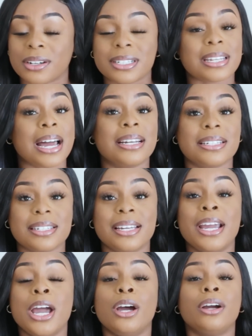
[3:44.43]
Cause
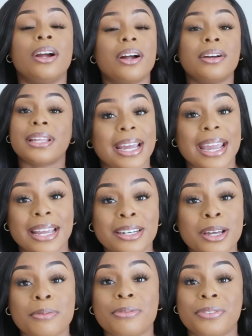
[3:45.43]
honestly, girl, they end
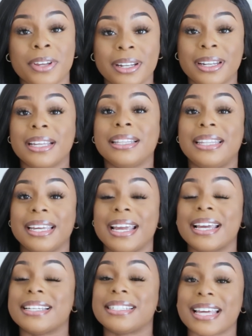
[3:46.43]
up feeling the
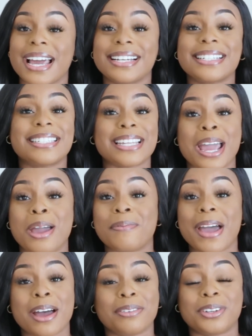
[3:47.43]
exact same
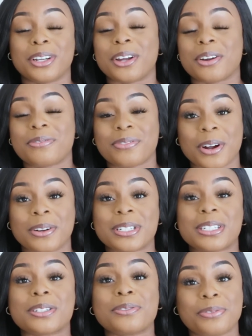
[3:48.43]
after your
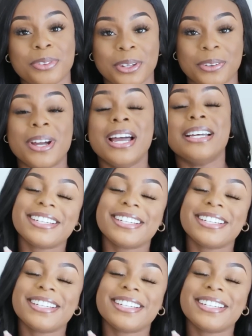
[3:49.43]
first few.